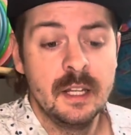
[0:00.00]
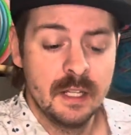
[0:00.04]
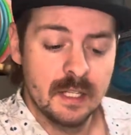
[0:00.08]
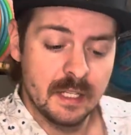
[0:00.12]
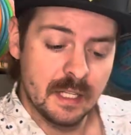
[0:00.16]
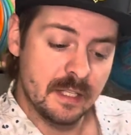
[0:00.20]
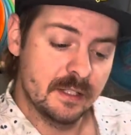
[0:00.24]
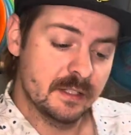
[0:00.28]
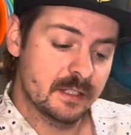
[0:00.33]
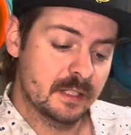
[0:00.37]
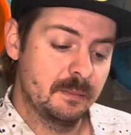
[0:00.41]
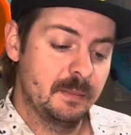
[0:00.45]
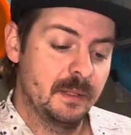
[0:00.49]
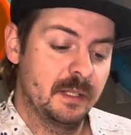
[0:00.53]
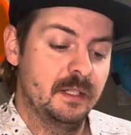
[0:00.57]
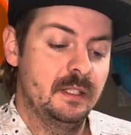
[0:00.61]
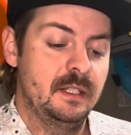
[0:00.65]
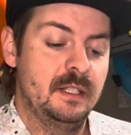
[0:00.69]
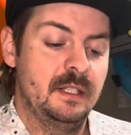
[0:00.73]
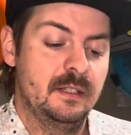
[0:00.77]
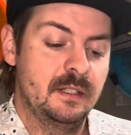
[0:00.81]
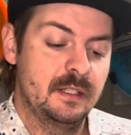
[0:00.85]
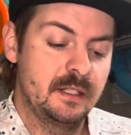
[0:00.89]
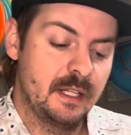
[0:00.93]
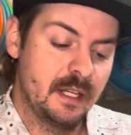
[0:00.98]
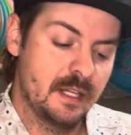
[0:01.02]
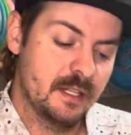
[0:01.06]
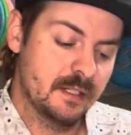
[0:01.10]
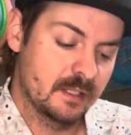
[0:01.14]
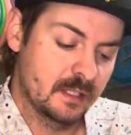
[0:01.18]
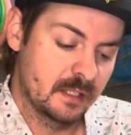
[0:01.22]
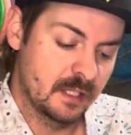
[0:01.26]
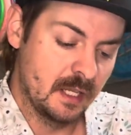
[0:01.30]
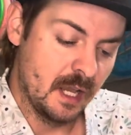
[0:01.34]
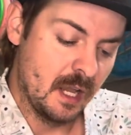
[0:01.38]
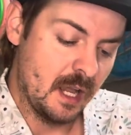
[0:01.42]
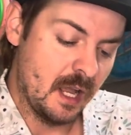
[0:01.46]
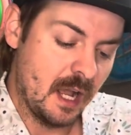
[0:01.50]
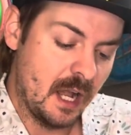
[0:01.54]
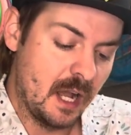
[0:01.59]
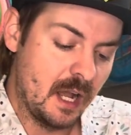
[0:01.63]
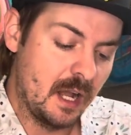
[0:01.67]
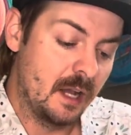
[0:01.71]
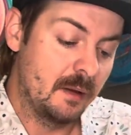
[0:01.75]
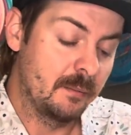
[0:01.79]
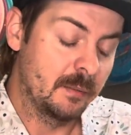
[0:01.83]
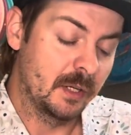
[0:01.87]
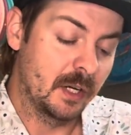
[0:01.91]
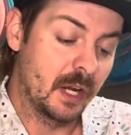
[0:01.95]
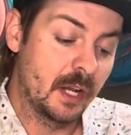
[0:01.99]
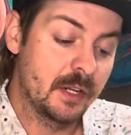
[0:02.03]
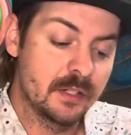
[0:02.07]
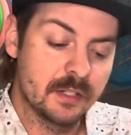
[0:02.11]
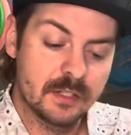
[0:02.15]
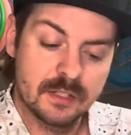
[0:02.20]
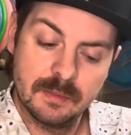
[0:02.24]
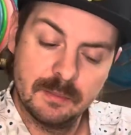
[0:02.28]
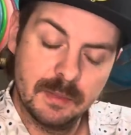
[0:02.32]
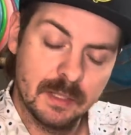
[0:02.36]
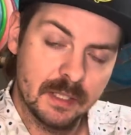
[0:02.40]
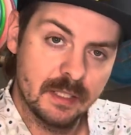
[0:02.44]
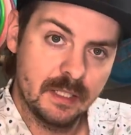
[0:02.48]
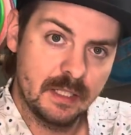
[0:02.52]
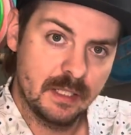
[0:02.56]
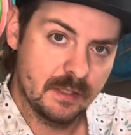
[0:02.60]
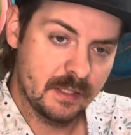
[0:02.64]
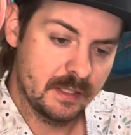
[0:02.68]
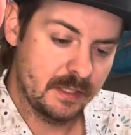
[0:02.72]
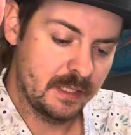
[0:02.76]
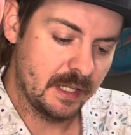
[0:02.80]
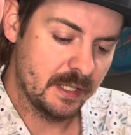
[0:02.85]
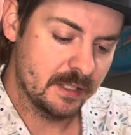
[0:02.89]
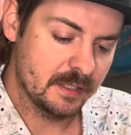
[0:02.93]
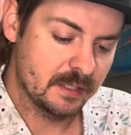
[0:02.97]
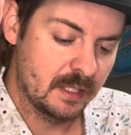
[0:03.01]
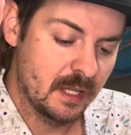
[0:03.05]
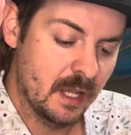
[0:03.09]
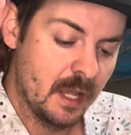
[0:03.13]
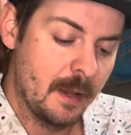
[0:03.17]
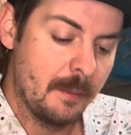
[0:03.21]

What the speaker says: instability in the disc, or understability in the disc.